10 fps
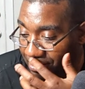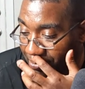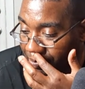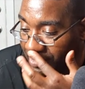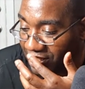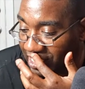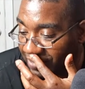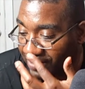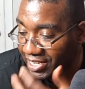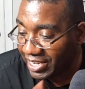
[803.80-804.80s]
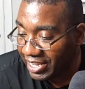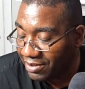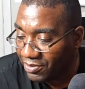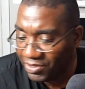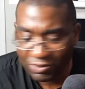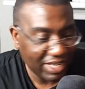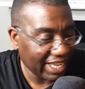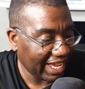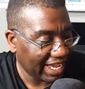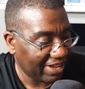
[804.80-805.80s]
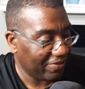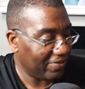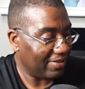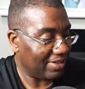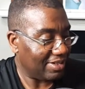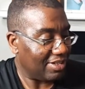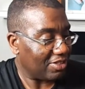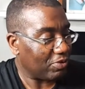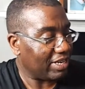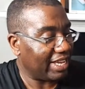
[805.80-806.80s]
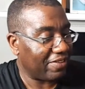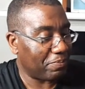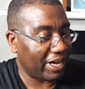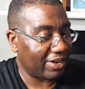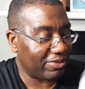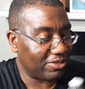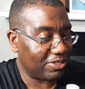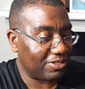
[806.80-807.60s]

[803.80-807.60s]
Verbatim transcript: Seven and a oh, three and a half? Three and a half bottles